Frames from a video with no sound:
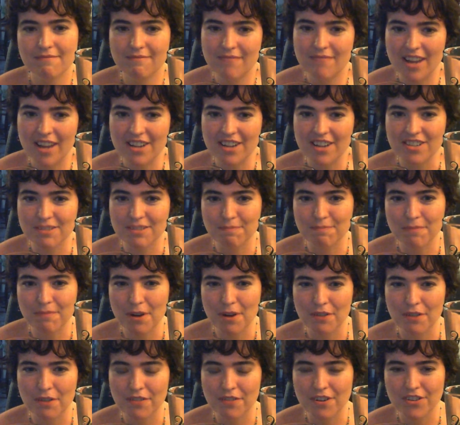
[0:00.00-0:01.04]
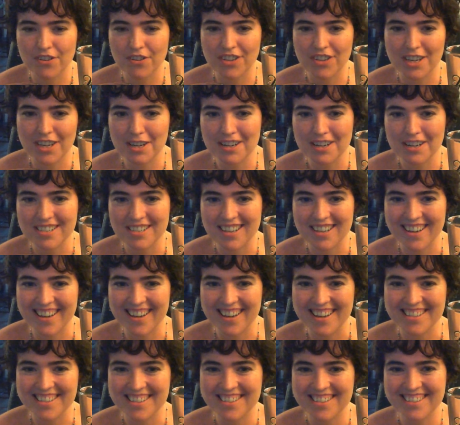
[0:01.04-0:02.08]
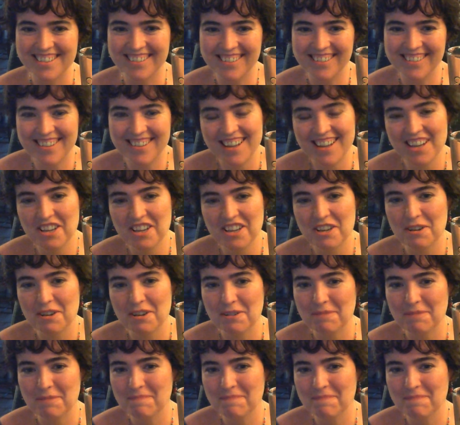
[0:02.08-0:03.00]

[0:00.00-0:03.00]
just prefer the Guinness, I guess. Thank you.